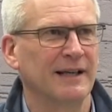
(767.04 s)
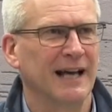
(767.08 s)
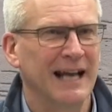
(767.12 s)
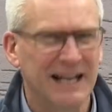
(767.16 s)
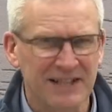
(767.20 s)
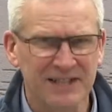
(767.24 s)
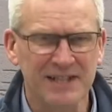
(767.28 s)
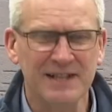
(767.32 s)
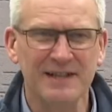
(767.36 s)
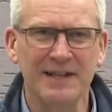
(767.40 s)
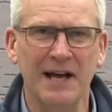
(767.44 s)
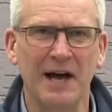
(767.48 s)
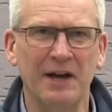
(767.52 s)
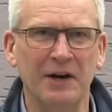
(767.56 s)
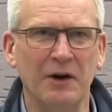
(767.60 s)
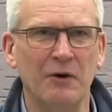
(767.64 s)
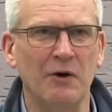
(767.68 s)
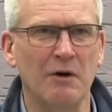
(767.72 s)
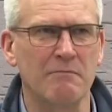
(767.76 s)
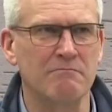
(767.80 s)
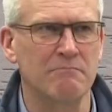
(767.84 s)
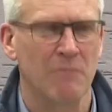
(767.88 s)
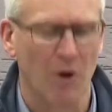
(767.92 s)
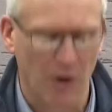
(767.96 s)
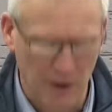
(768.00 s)
Isn't that a
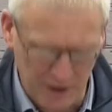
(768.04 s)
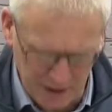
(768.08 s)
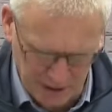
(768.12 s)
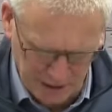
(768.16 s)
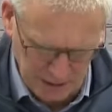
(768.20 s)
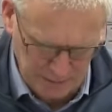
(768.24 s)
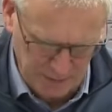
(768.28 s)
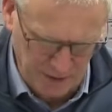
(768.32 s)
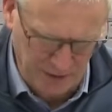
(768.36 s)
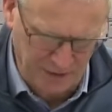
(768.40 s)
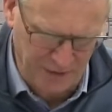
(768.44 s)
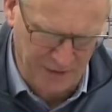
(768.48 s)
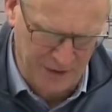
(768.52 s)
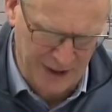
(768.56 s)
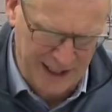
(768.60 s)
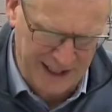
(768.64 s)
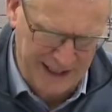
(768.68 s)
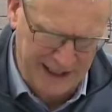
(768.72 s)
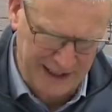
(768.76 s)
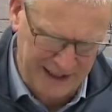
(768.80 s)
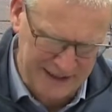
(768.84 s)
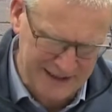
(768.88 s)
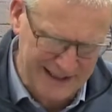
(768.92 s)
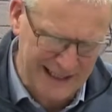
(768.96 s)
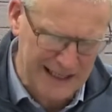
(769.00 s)
remarkable thing?
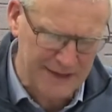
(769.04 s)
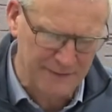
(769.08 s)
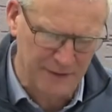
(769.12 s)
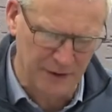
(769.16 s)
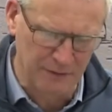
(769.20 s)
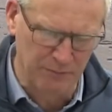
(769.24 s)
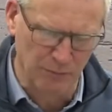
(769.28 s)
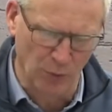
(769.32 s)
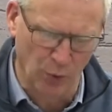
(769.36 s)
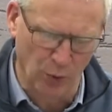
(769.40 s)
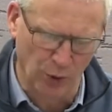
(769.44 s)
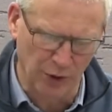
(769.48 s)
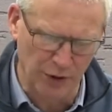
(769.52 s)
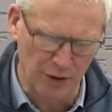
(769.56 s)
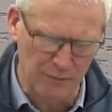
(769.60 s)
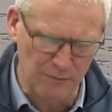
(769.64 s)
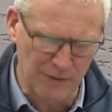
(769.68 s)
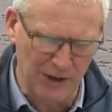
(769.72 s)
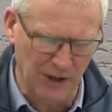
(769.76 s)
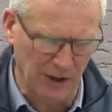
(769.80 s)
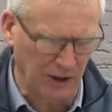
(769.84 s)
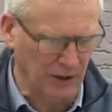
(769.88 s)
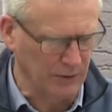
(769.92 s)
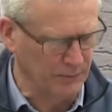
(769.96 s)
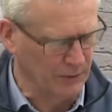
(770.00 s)
And it's even more
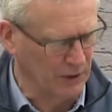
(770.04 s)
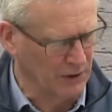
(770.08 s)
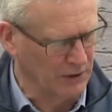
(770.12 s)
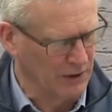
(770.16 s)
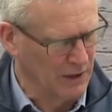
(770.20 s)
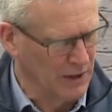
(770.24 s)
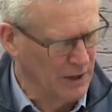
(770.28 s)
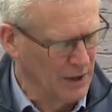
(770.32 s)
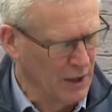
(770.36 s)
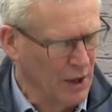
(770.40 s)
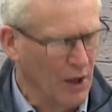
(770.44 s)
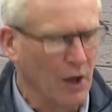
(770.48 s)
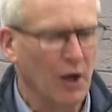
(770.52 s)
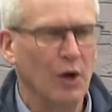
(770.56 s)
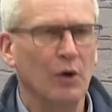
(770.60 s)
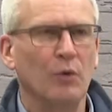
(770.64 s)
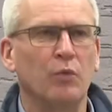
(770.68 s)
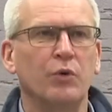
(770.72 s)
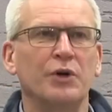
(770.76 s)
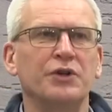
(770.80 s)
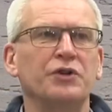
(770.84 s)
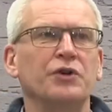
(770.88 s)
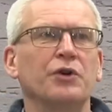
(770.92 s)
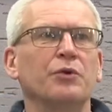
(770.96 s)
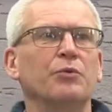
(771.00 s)
remarkable
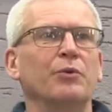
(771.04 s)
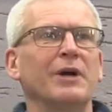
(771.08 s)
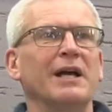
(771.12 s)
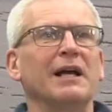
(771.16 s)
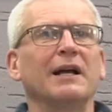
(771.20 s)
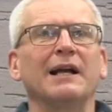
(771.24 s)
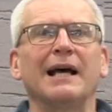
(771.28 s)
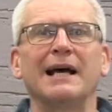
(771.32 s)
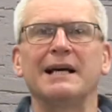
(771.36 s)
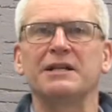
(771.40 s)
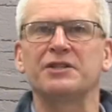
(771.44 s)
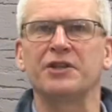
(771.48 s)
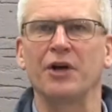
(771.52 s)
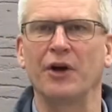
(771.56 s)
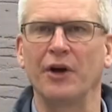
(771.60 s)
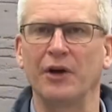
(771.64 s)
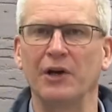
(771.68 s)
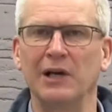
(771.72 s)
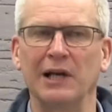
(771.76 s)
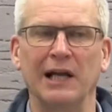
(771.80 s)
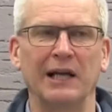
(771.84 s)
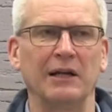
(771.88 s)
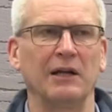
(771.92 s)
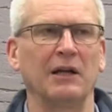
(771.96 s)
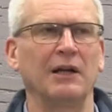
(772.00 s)
when you realize how
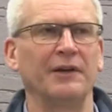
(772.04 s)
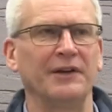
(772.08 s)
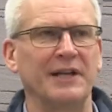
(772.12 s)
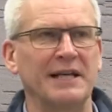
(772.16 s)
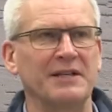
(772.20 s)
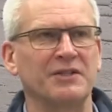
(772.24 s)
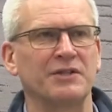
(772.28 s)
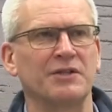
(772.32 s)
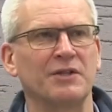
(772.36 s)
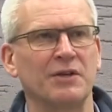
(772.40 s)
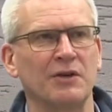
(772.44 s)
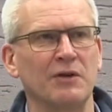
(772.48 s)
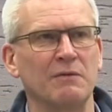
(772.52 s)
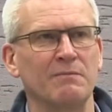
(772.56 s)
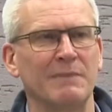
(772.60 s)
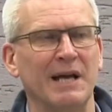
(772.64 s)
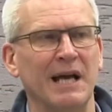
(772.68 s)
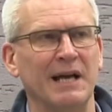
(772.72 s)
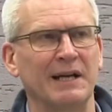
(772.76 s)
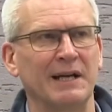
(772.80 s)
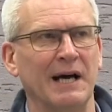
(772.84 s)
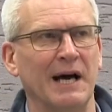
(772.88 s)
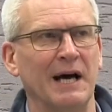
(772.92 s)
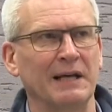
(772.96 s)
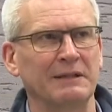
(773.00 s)
little these two
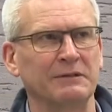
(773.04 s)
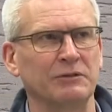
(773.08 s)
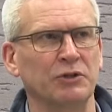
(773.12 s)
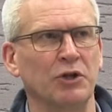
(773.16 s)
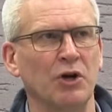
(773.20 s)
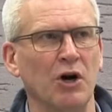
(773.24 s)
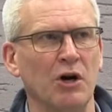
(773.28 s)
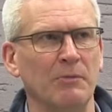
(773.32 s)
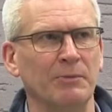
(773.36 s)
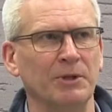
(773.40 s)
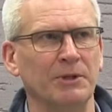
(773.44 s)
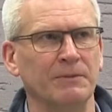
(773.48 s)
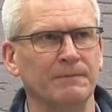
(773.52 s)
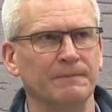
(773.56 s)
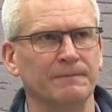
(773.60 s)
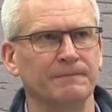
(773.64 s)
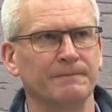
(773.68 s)
men had in common.